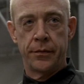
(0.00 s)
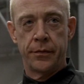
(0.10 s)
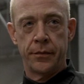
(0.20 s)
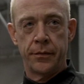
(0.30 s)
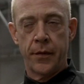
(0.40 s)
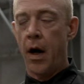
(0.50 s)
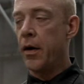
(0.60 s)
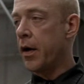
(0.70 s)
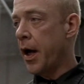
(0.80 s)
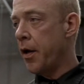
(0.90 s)
the
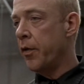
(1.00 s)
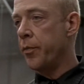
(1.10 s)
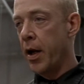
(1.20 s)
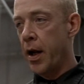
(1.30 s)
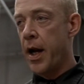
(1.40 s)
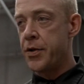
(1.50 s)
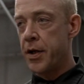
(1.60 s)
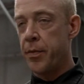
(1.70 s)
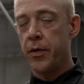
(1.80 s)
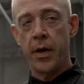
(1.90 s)
driving incidents
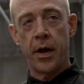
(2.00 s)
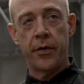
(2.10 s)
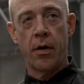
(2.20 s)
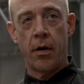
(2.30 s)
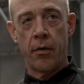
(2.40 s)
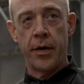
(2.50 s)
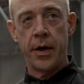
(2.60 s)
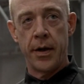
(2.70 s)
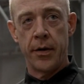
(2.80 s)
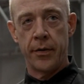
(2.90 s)
don't feel connected
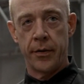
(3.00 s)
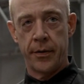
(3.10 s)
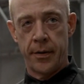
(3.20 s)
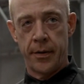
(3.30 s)
and are